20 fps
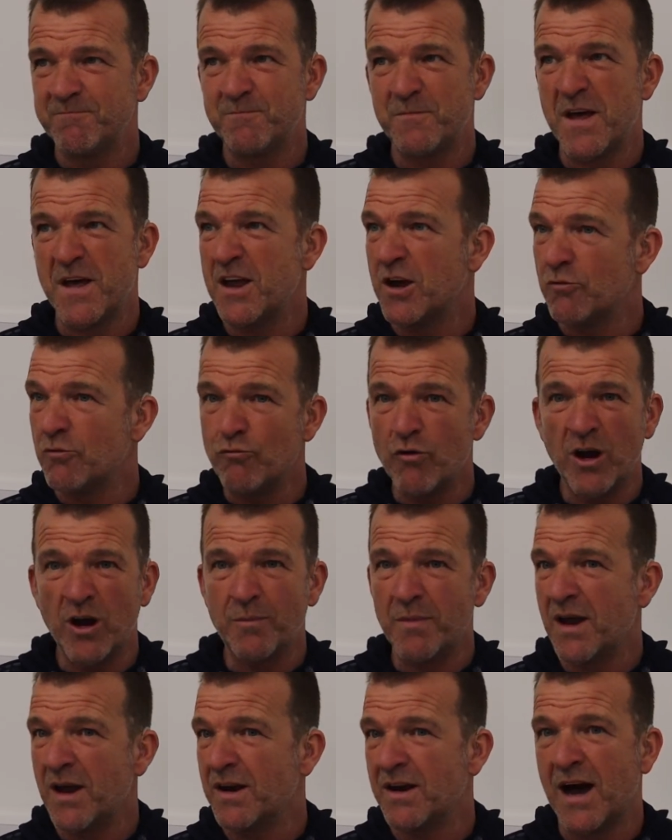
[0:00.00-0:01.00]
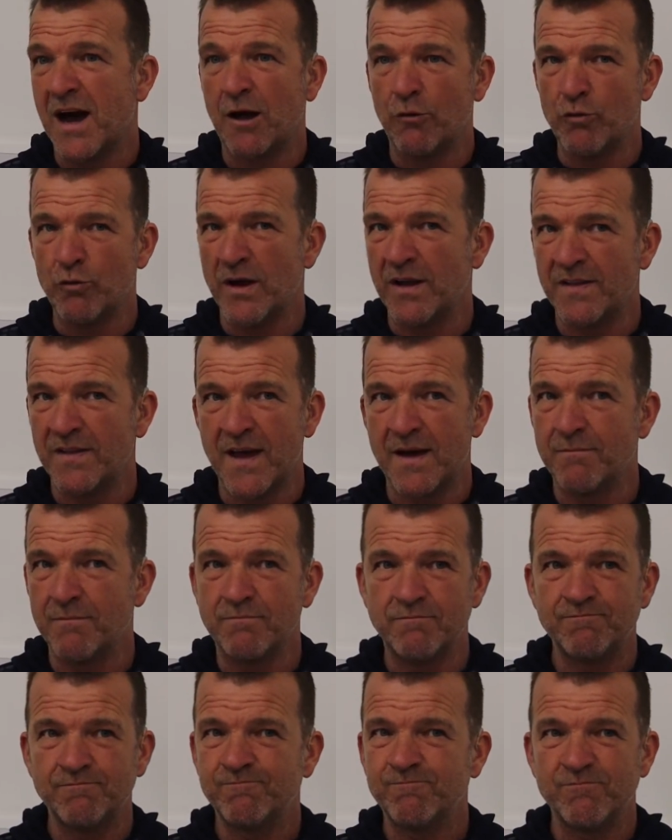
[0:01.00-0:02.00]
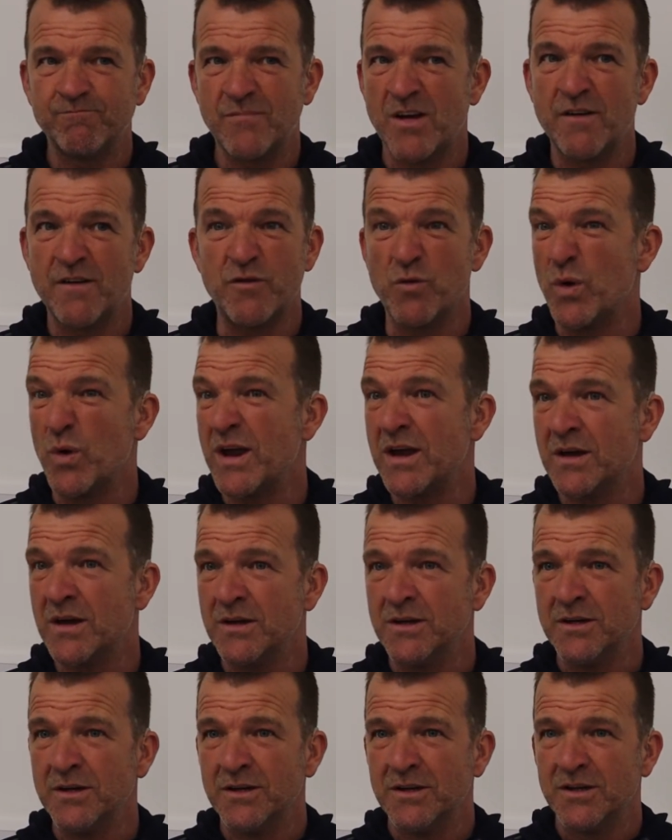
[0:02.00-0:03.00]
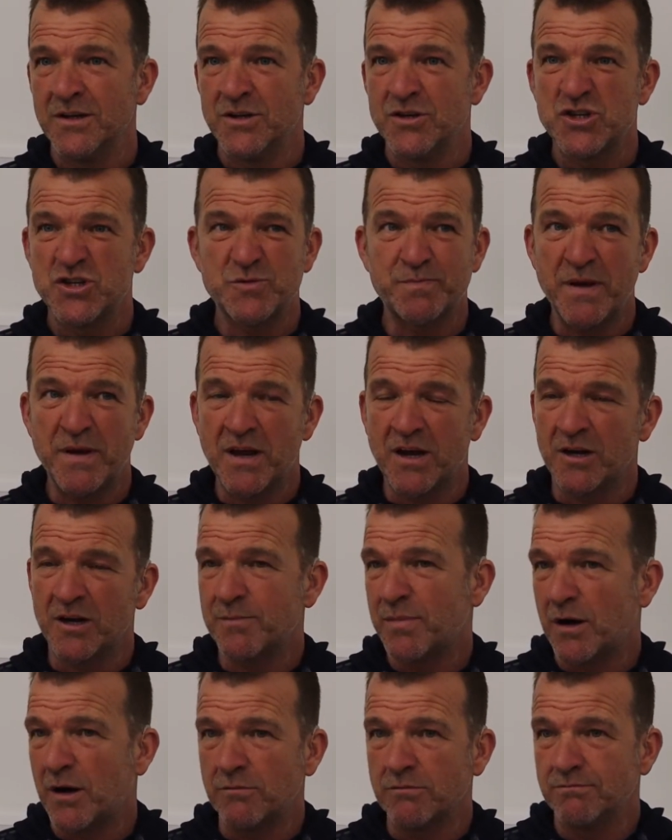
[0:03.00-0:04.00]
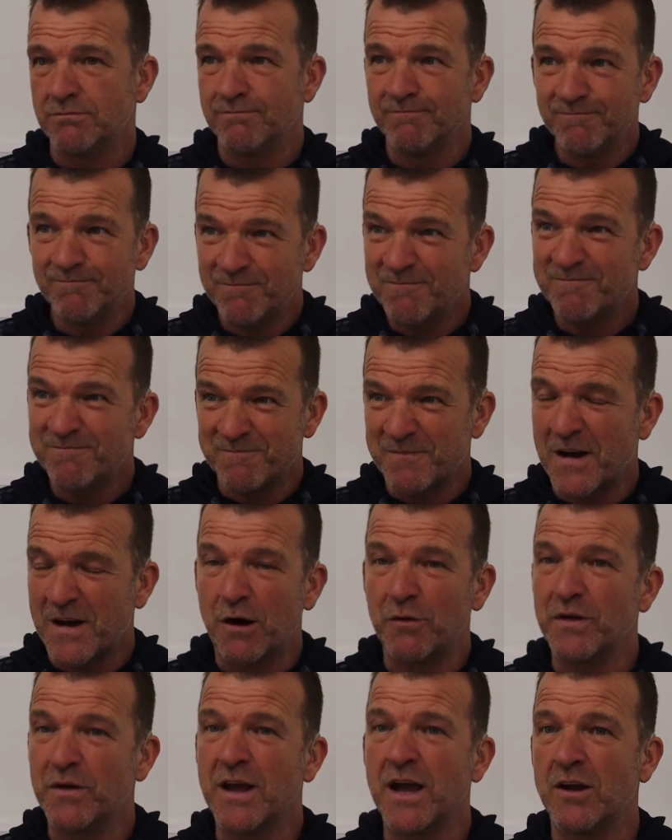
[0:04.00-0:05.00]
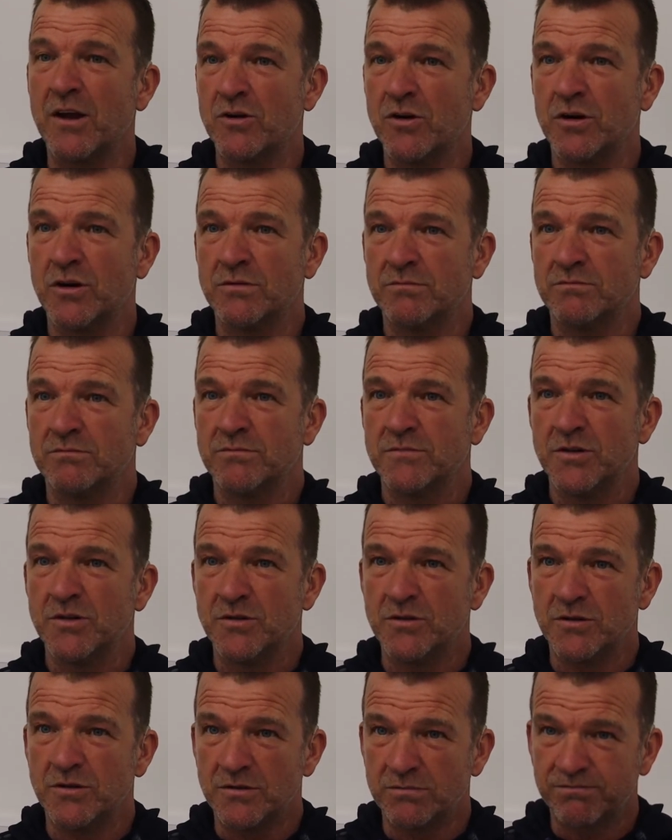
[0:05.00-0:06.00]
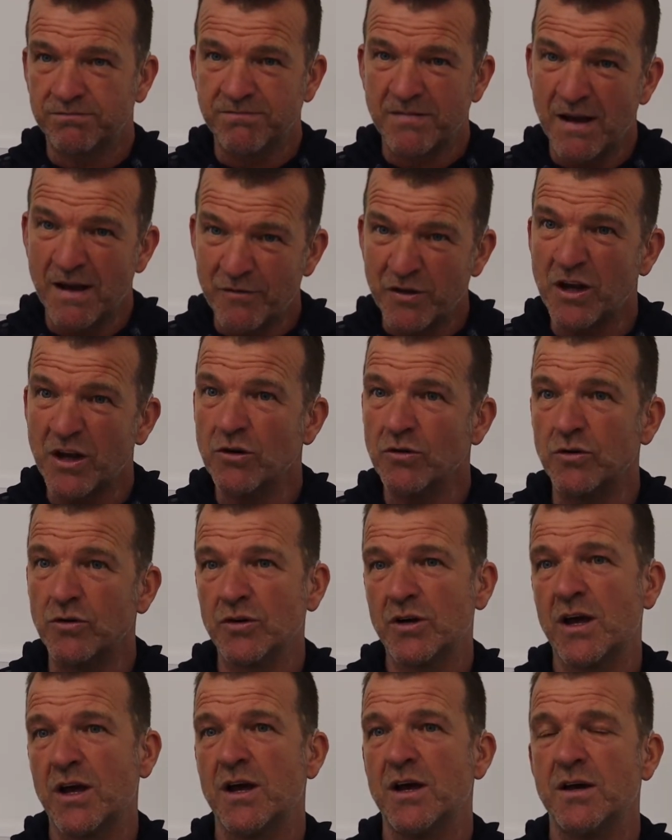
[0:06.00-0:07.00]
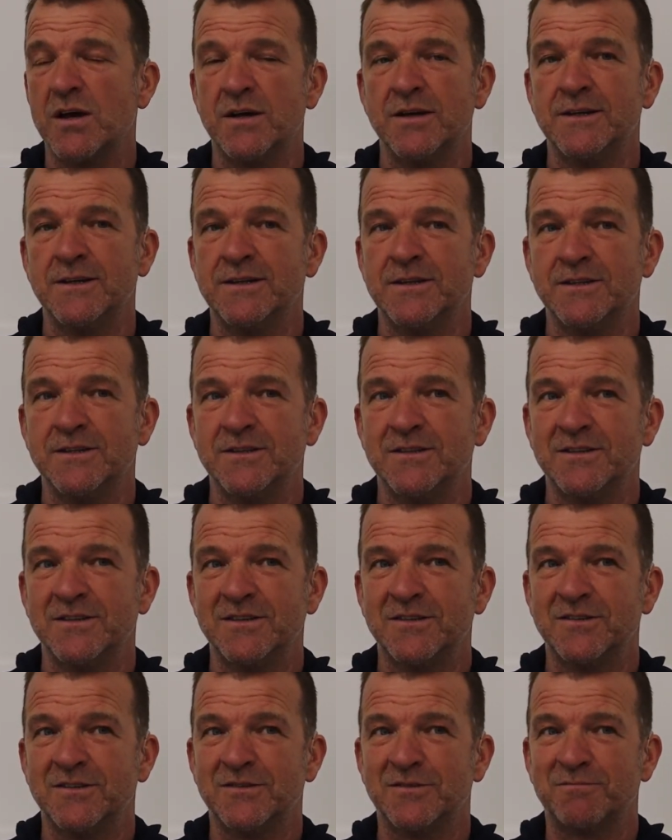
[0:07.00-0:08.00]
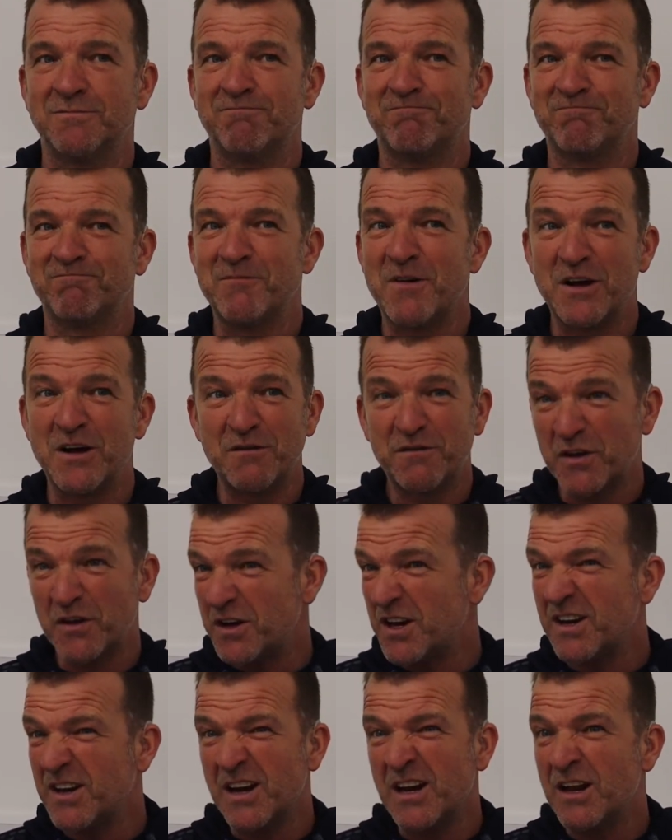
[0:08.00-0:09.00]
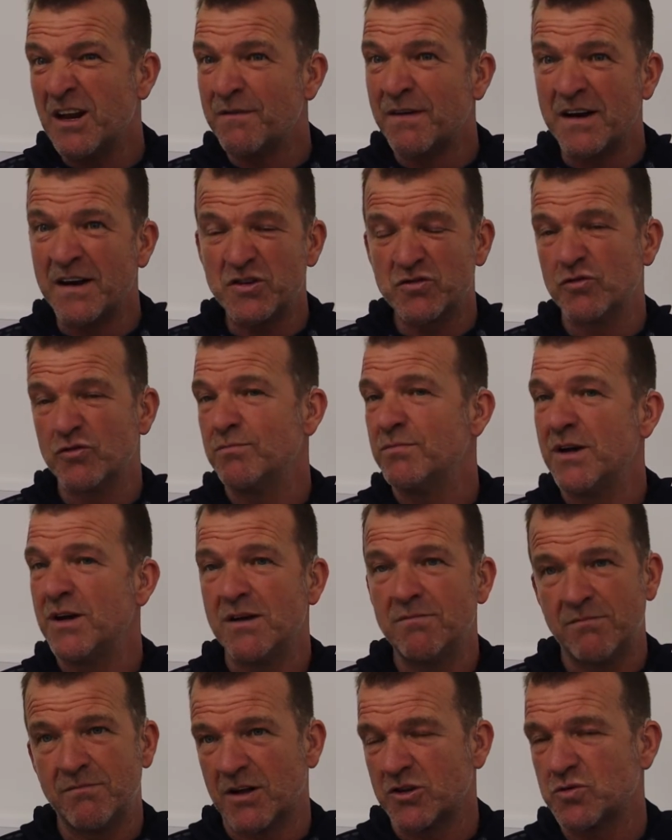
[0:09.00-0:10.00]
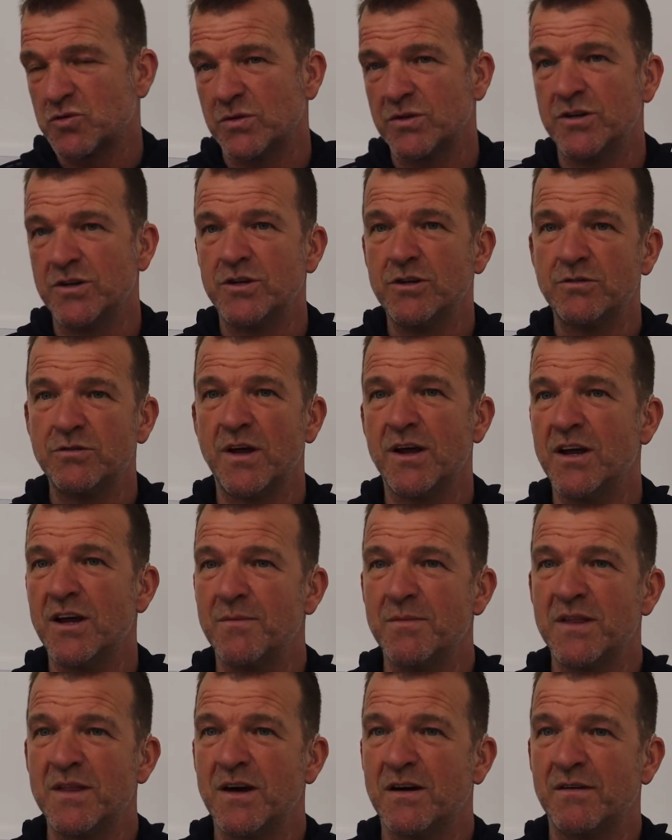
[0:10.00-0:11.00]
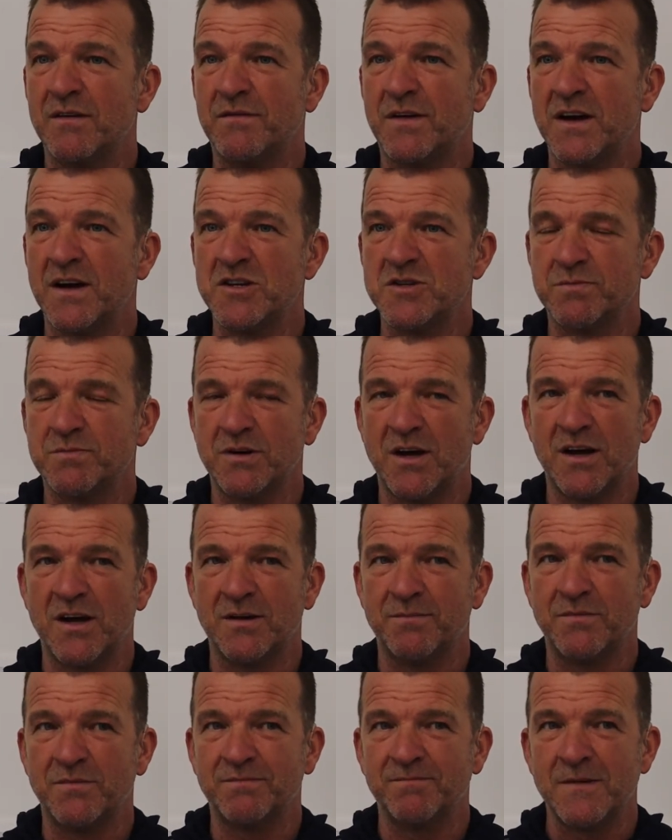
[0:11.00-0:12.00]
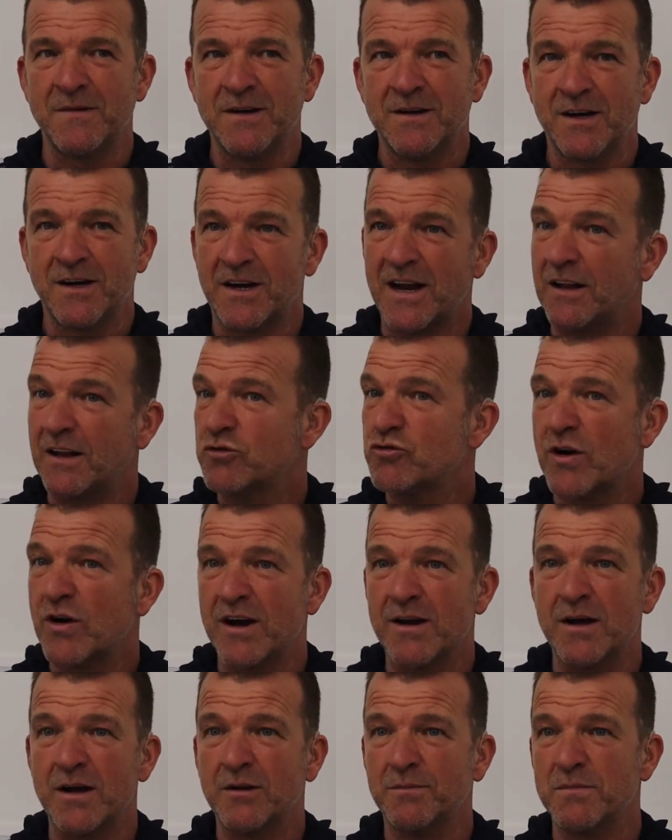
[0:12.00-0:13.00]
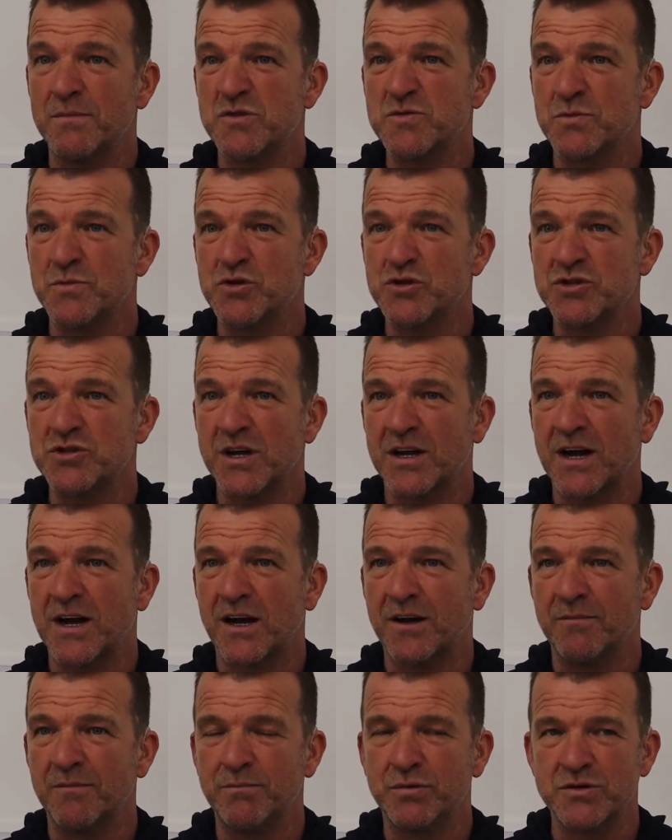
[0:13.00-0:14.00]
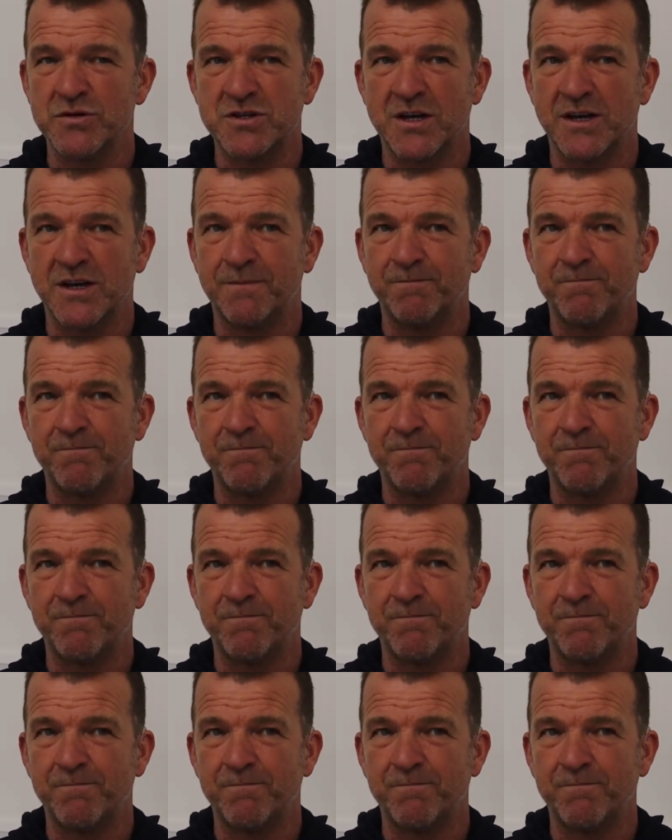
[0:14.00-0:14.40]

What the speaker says: they can ring me and I'll ring them every week speaking about how they're getting on, you know, everything okay, you know. And if they need any advice from me, that's what they do. They give me that advice, but and I'll try and help them as much as I can. But